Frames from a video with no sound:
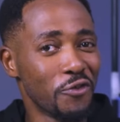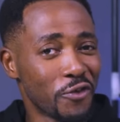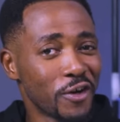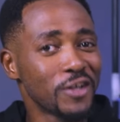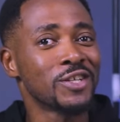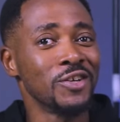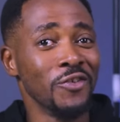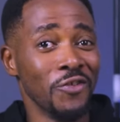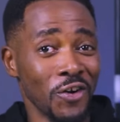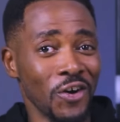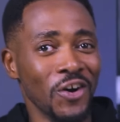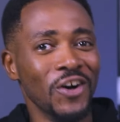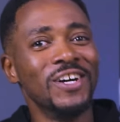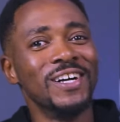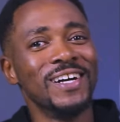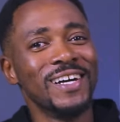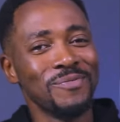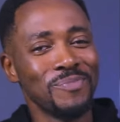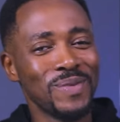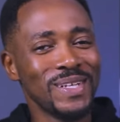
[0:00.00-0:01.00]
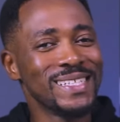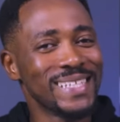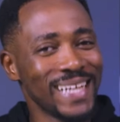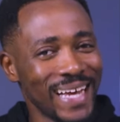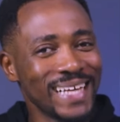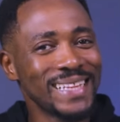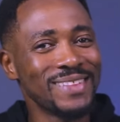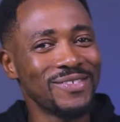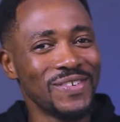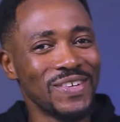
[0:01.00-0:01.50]
First of all, please
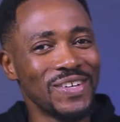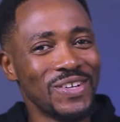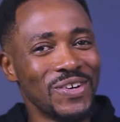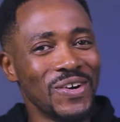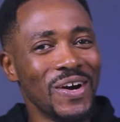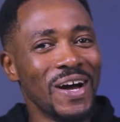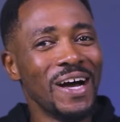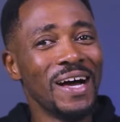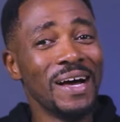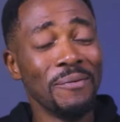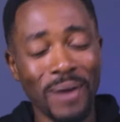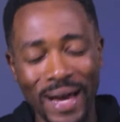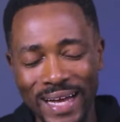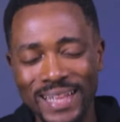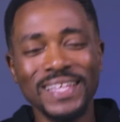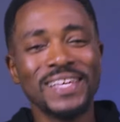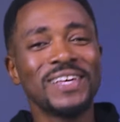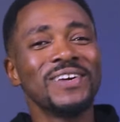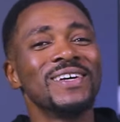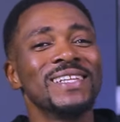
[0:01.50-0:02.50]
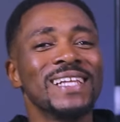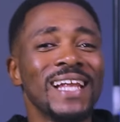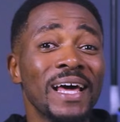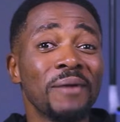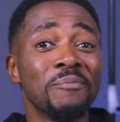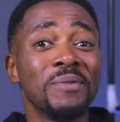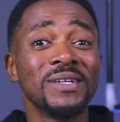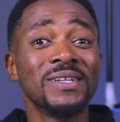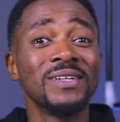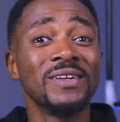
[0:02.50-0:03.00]
like the video by clicking on the
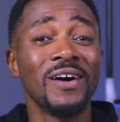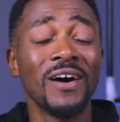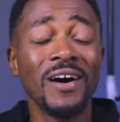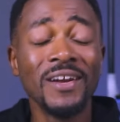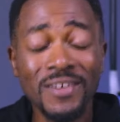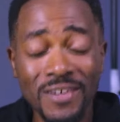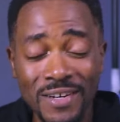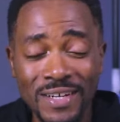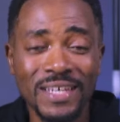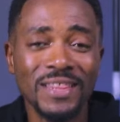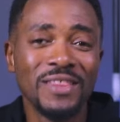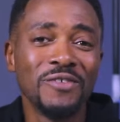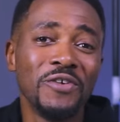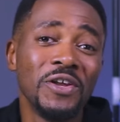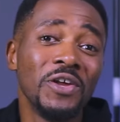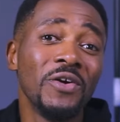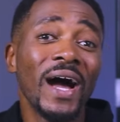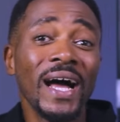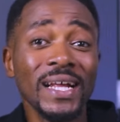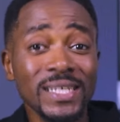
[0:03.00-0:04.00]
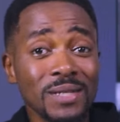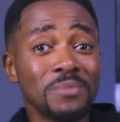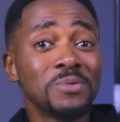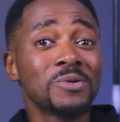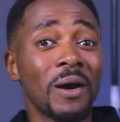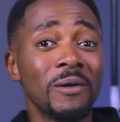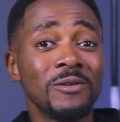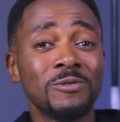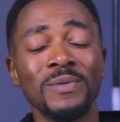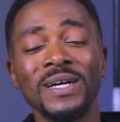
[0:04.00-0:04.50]
like button underneath the video and
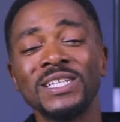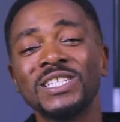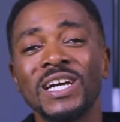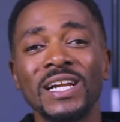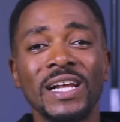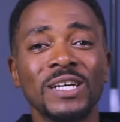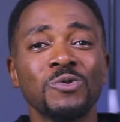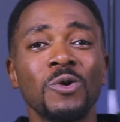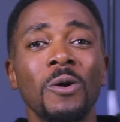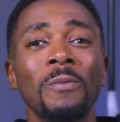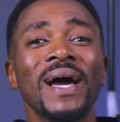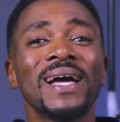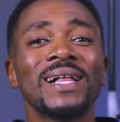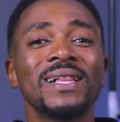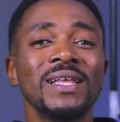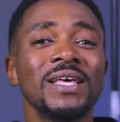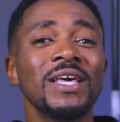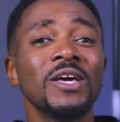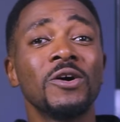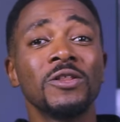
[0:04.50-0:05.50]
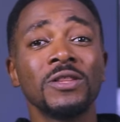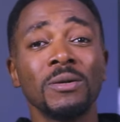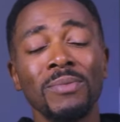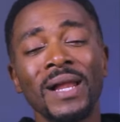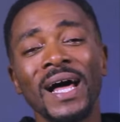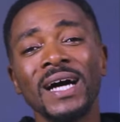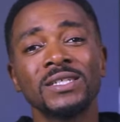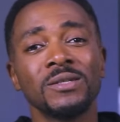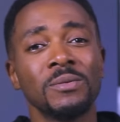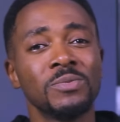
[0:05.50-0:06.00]
subscribe to my channel as well by clicking on the
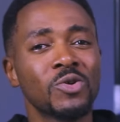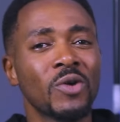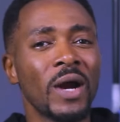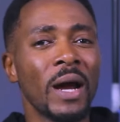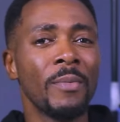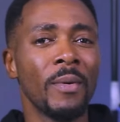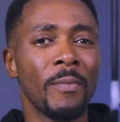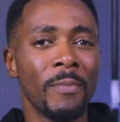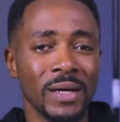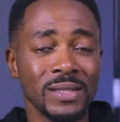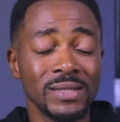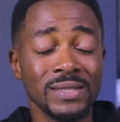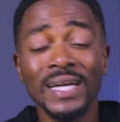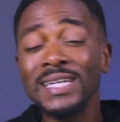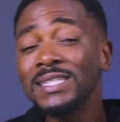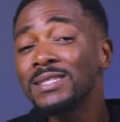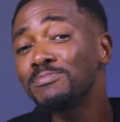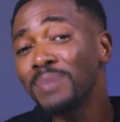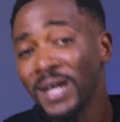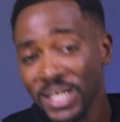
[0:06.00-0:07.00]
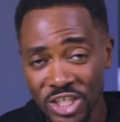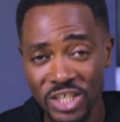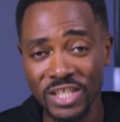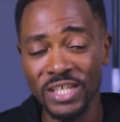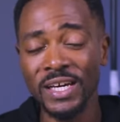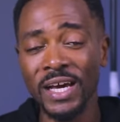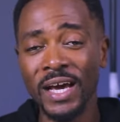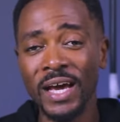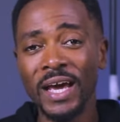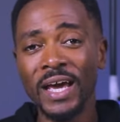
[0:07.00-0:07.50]
black subscribe button,
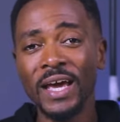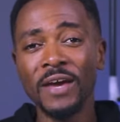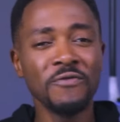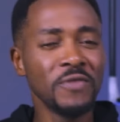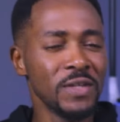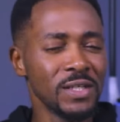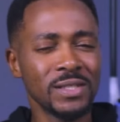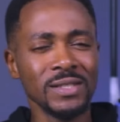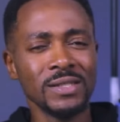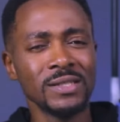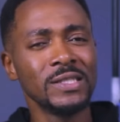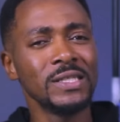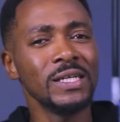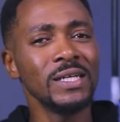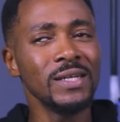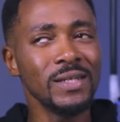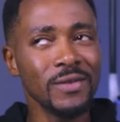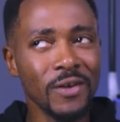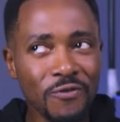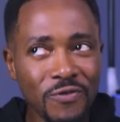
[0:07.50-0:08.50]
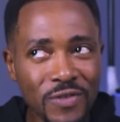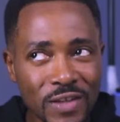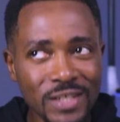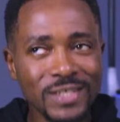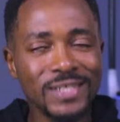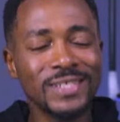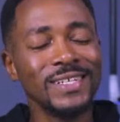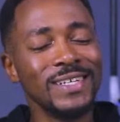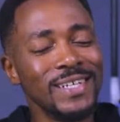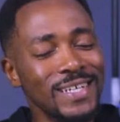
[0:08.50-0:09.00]
especially if
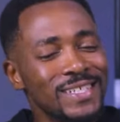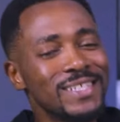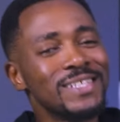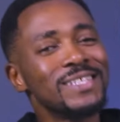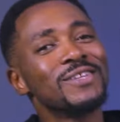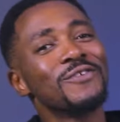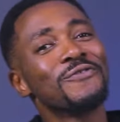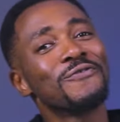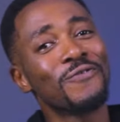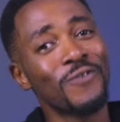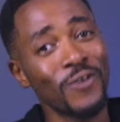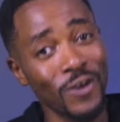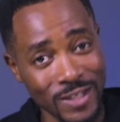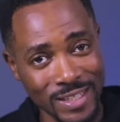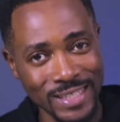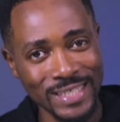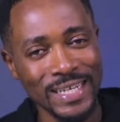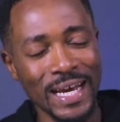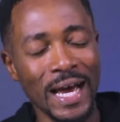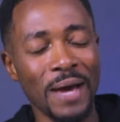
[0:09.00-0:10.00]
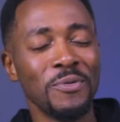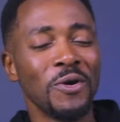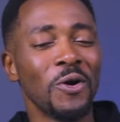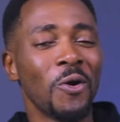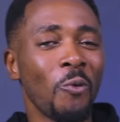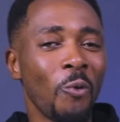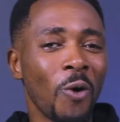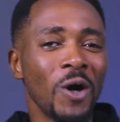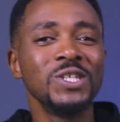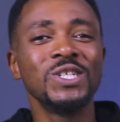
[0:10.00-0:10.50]
this isn't the first time
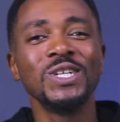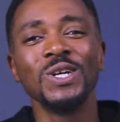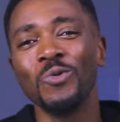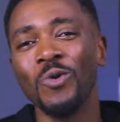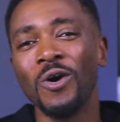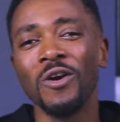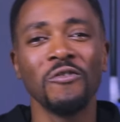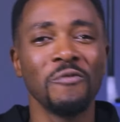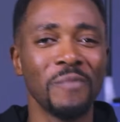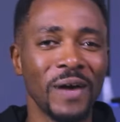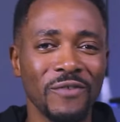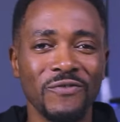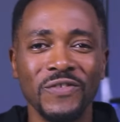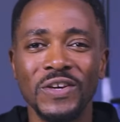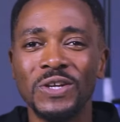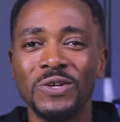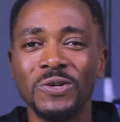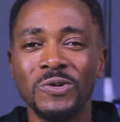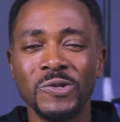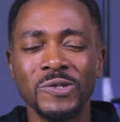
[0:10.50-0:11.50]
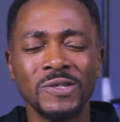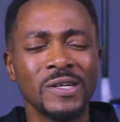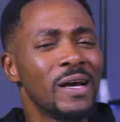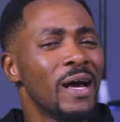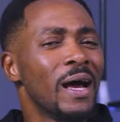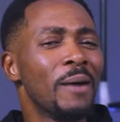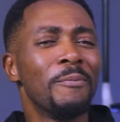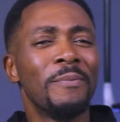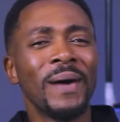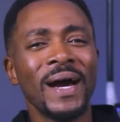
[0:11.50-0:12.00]
you're watching one of my videos.
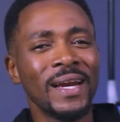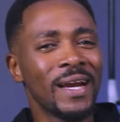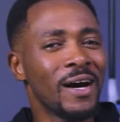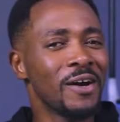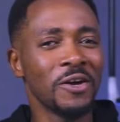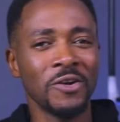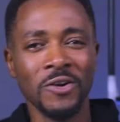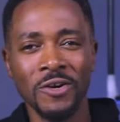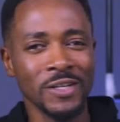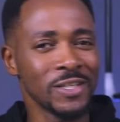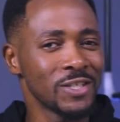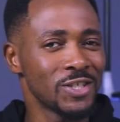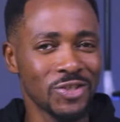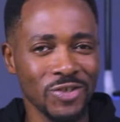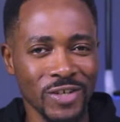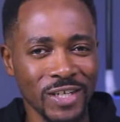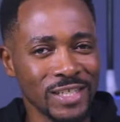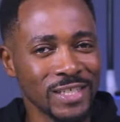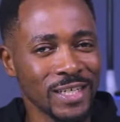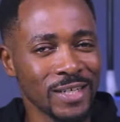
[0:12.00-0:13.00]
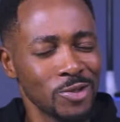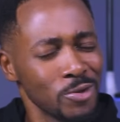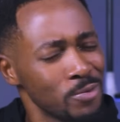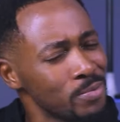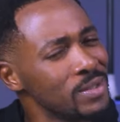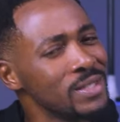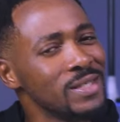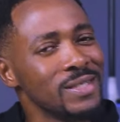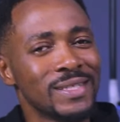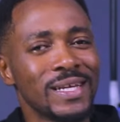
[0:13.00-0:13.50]
By now, you're not a stranger, so
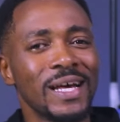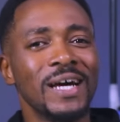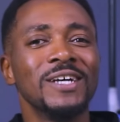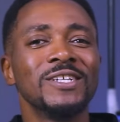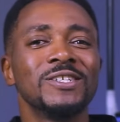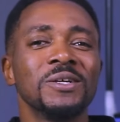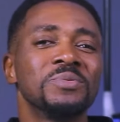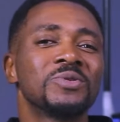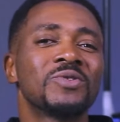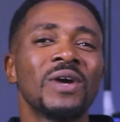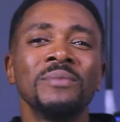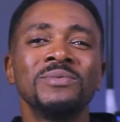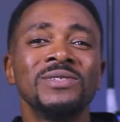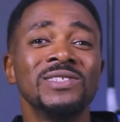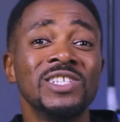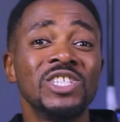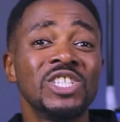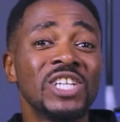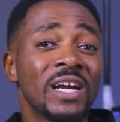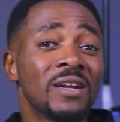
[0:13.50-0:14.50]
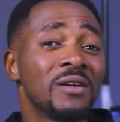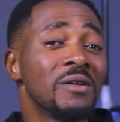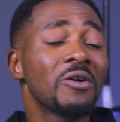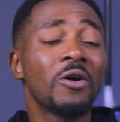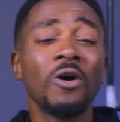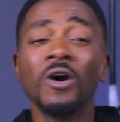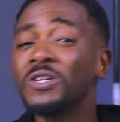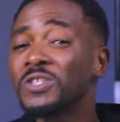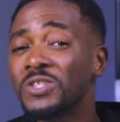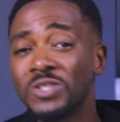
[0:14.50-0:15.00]
please subscribe to the channel.
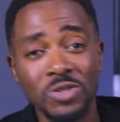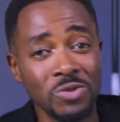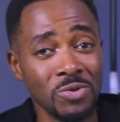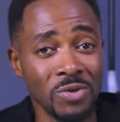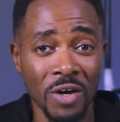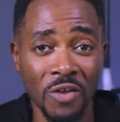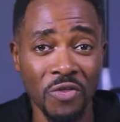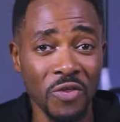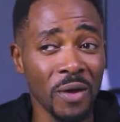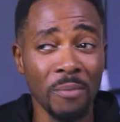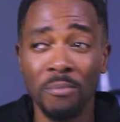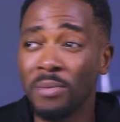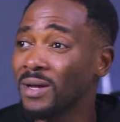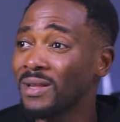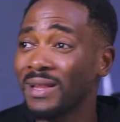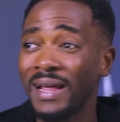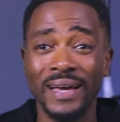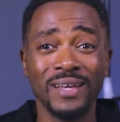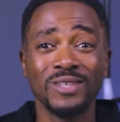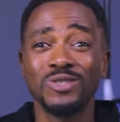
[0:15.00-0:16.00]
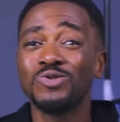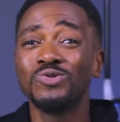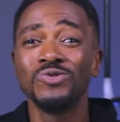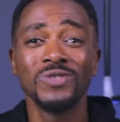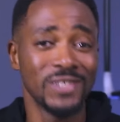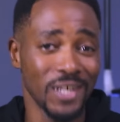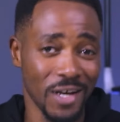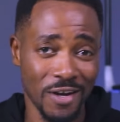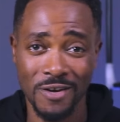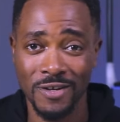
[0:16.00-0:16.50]
Costs you nothing but like 2
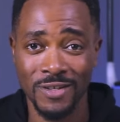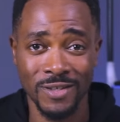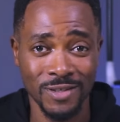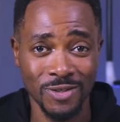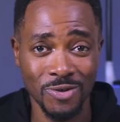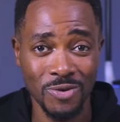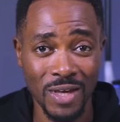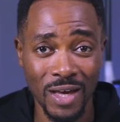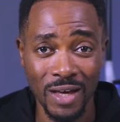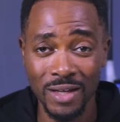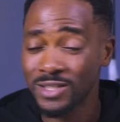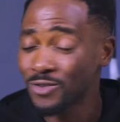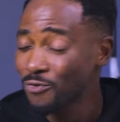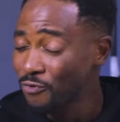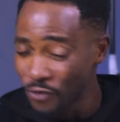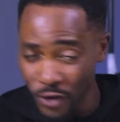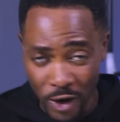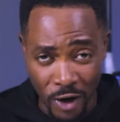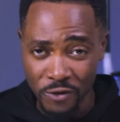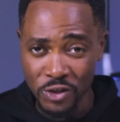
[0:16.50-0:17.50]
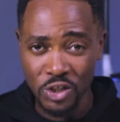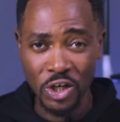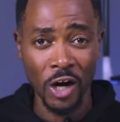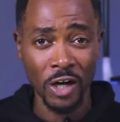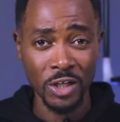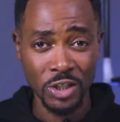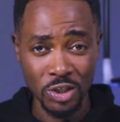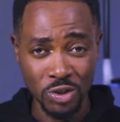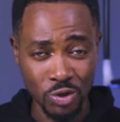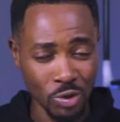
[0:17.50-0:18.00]
seconds, okay? It's free of
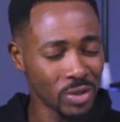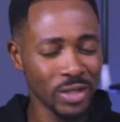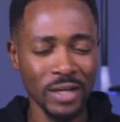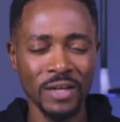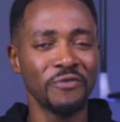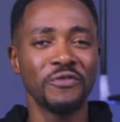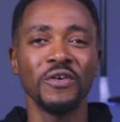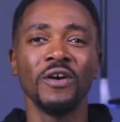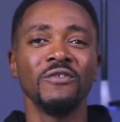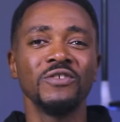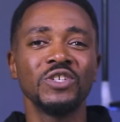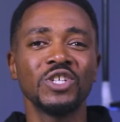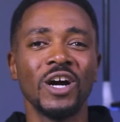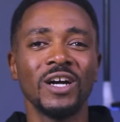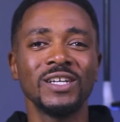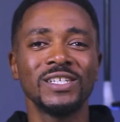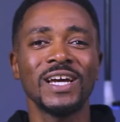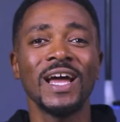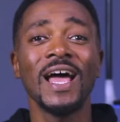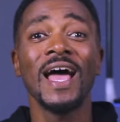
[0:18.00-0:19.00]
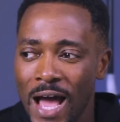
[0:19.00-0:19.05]
charge, totally free of charge.